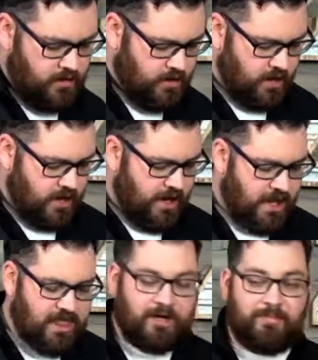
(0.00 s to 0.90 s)

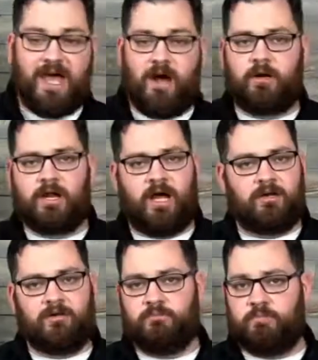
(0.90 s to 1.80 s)
and then you power it
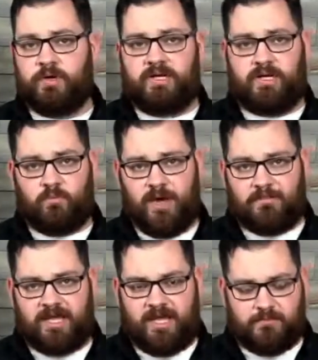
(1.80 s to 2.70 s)
on, put it in webcam